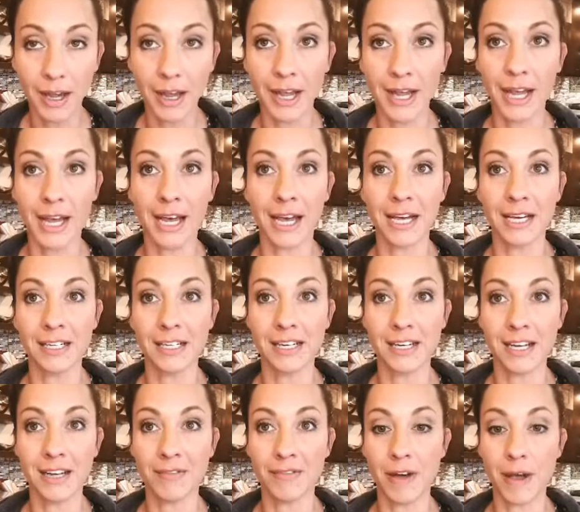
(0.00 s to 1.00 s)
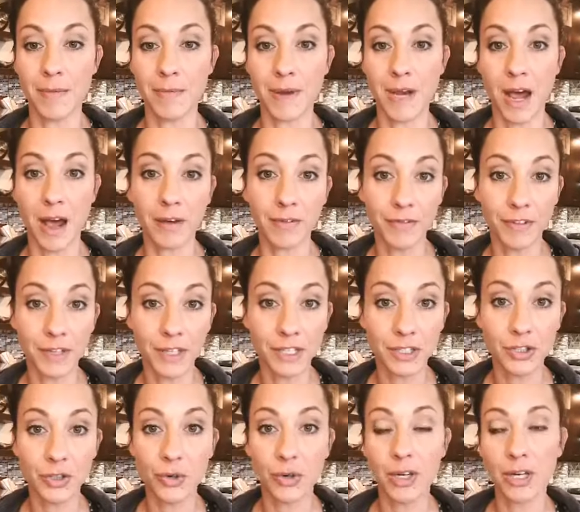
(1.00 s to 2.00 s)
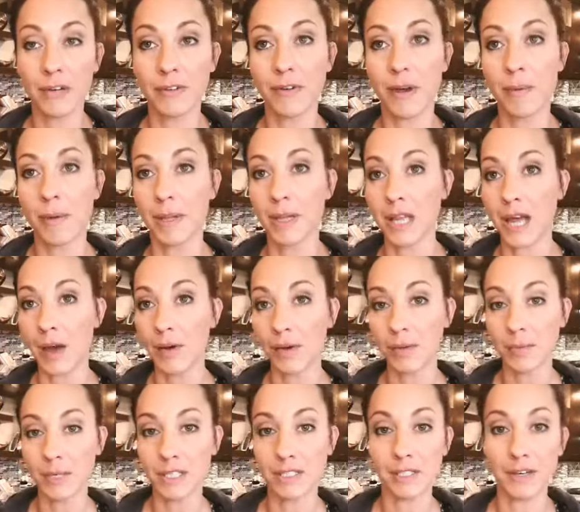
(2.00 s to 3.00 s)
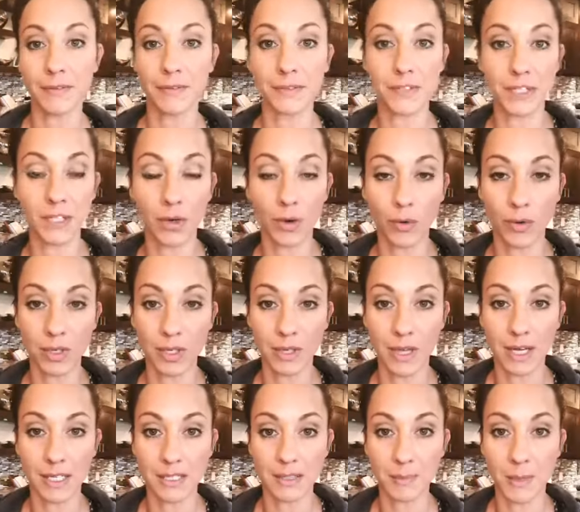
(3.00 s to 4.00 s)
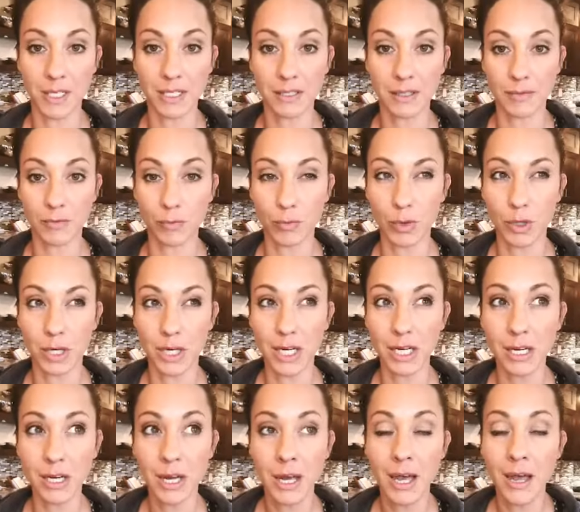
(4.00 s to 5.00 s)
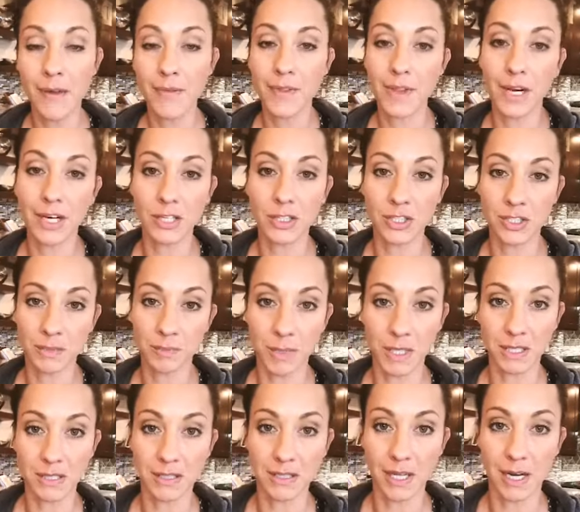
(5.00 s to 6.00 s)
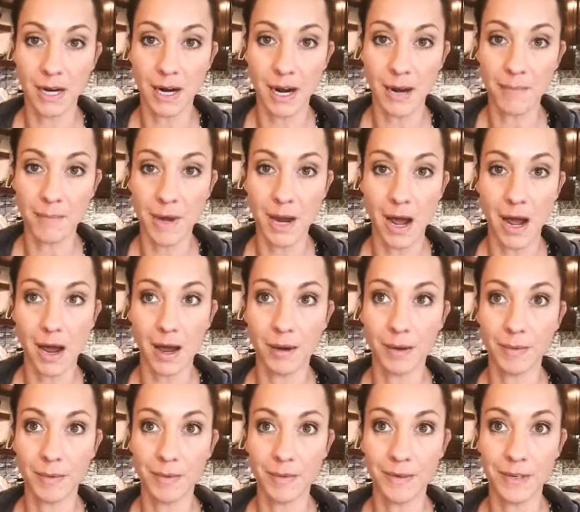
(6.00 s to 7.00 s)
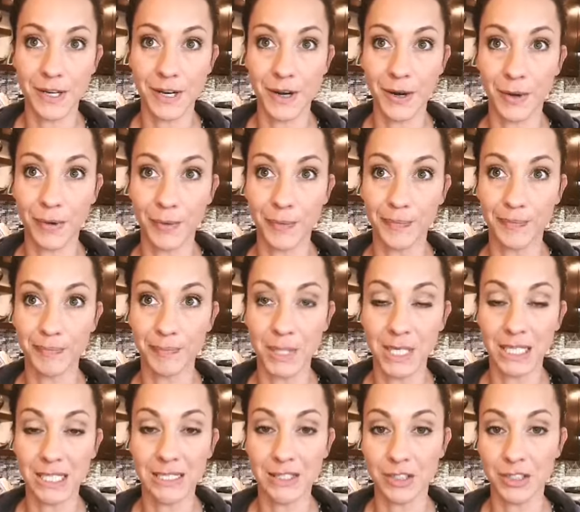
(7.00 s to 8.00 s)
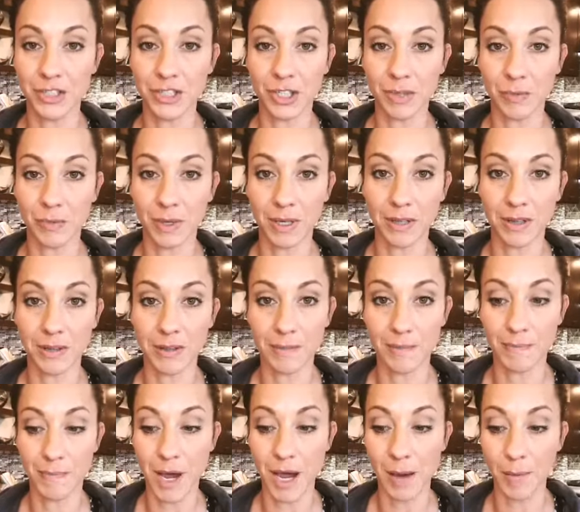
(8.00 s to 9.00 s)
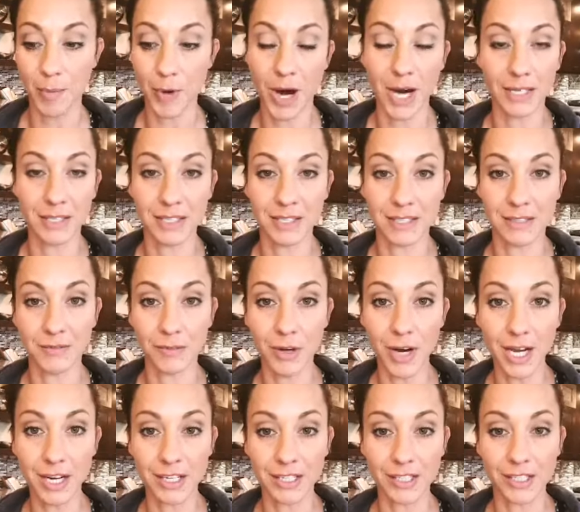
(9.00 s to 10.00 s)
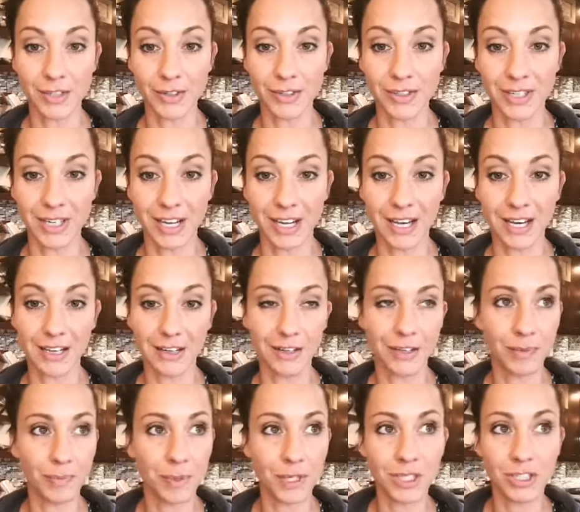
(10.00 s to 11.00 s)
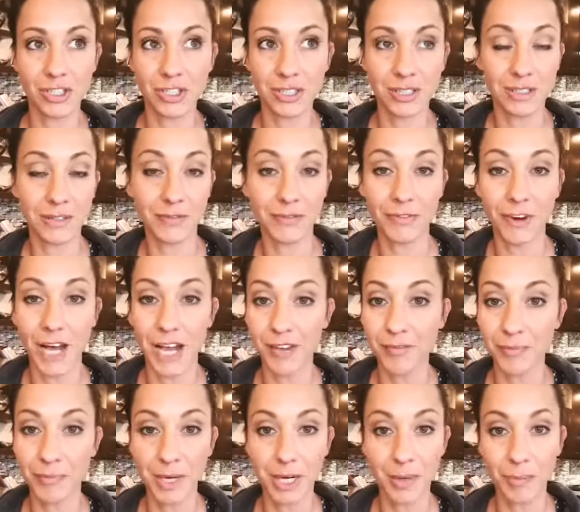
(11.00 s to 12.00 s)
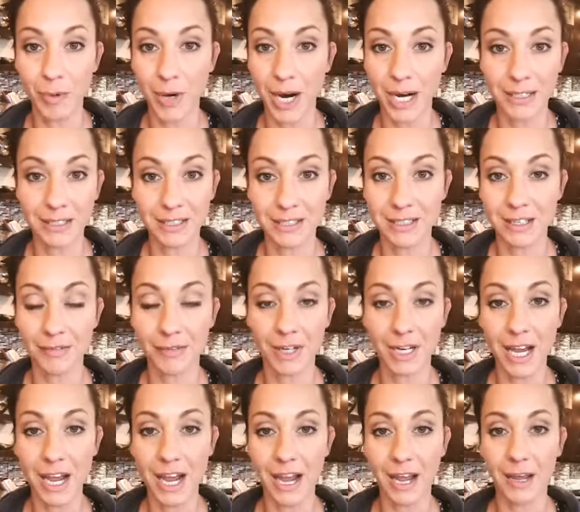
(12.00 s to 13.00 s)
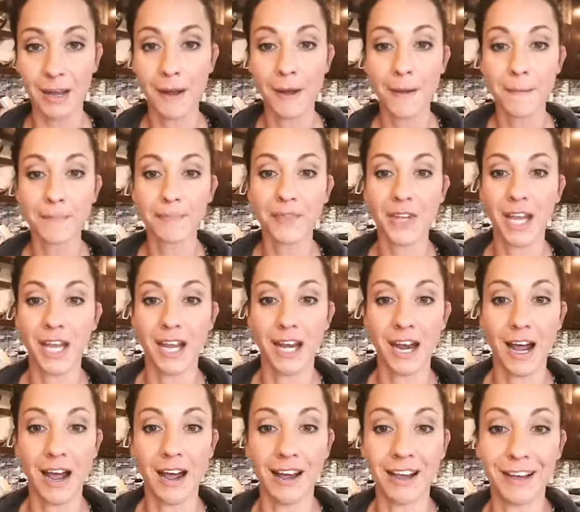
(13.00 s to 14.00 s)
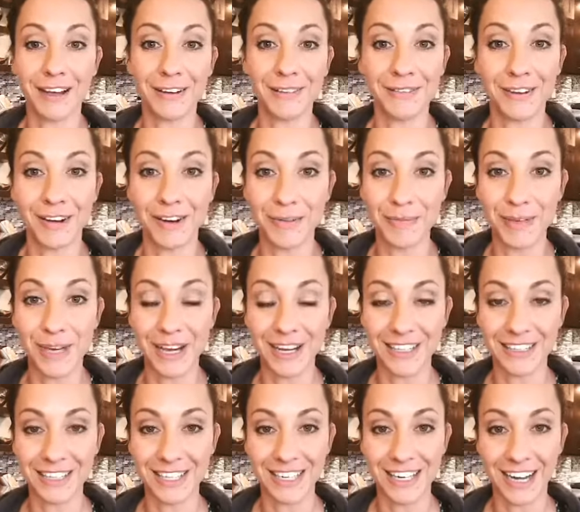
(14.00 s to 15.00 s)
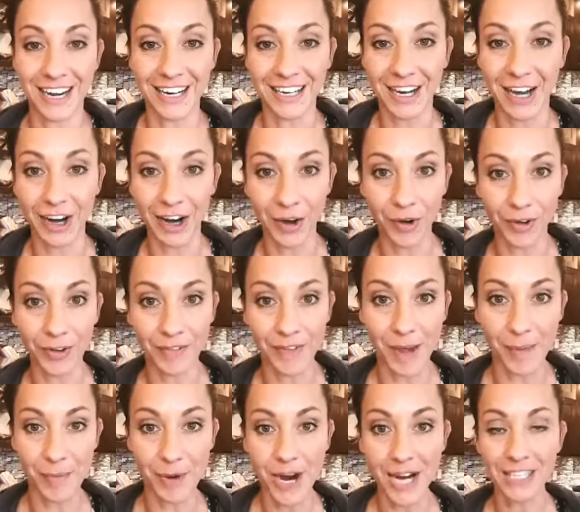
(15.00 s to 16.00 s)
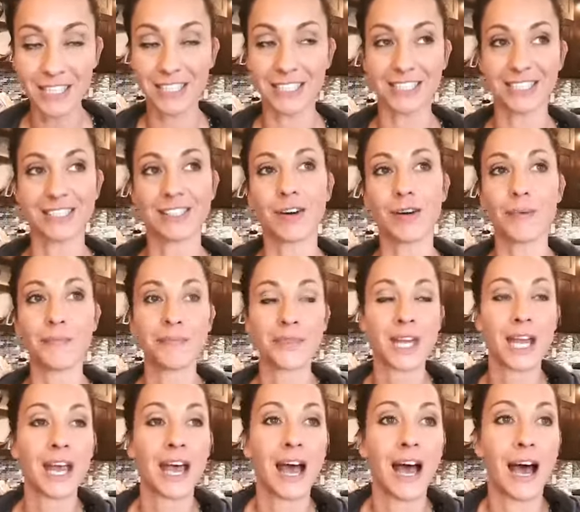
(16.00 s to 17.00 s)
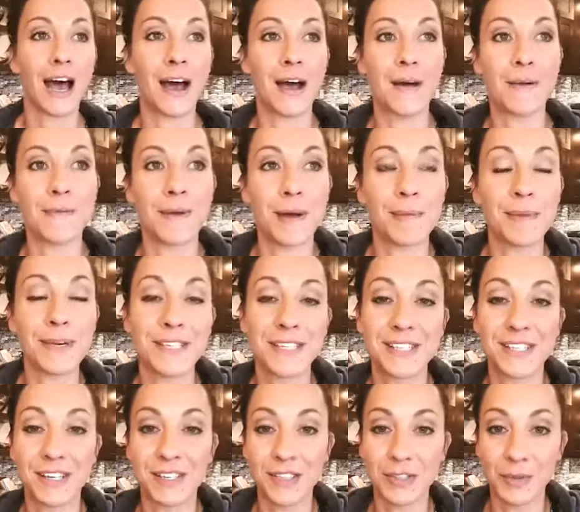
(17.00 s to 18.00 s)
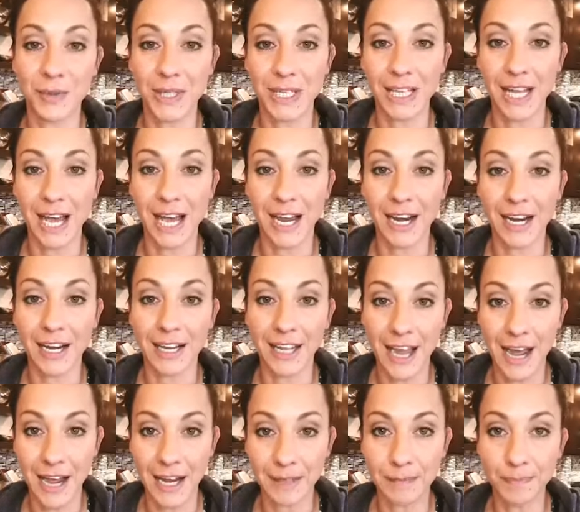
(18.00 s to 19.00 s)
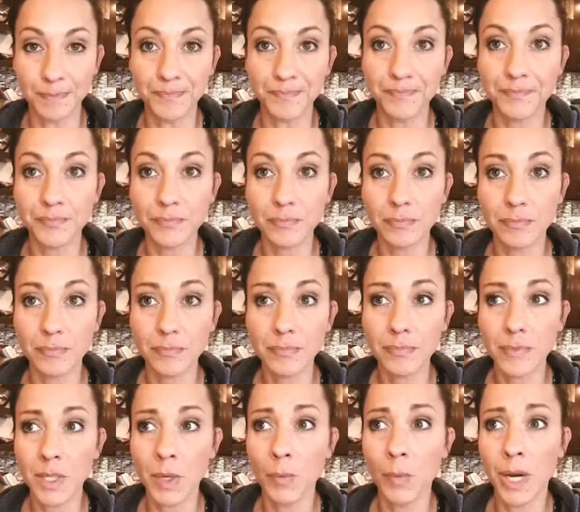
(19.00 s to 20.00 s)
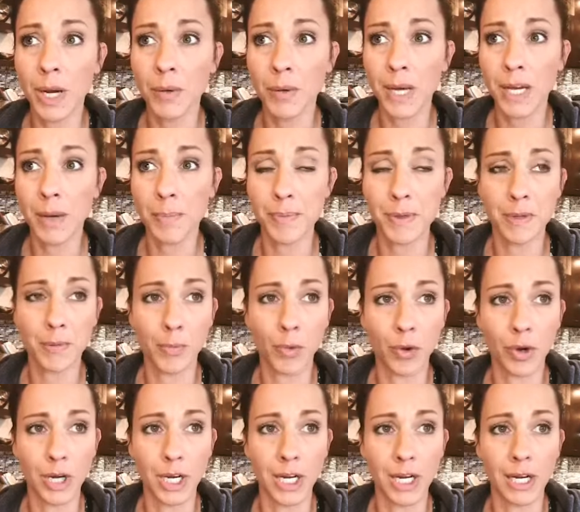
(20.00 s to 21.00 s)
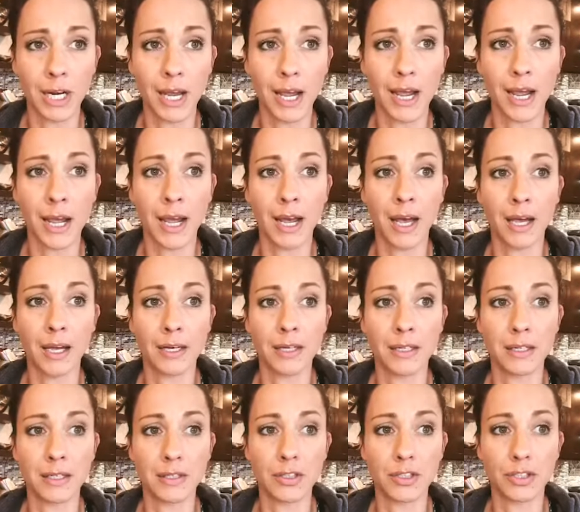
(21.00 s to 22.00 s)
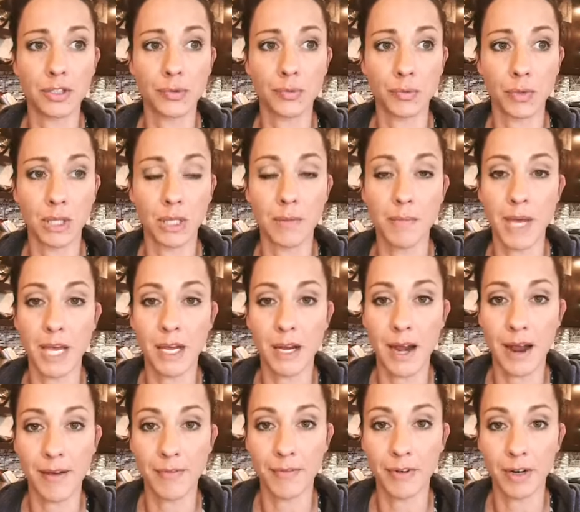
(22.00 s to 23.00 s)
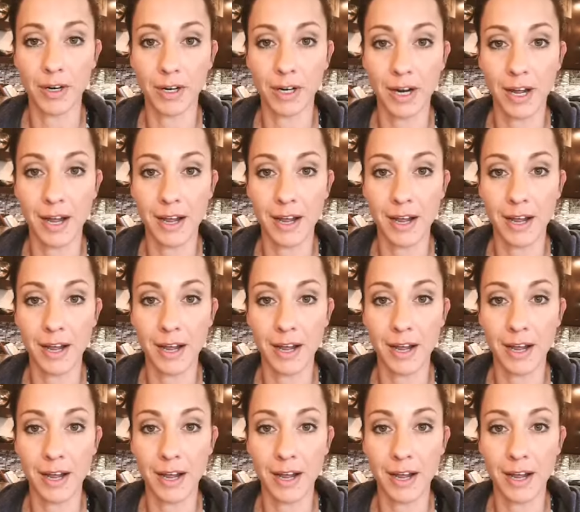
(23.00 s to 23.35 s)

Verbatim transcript: And if I'm not feeling joy and if I'm allowing myself to go into that space of worry, then it just means that I'm not, you know, being diligent with my practice of gratitude. And it could be just a five minute practice every day. And I, I'll be honest, I kind of got out of that practice. So um, I'm going to start doing that again when I wake up in the morning and just really make an effort.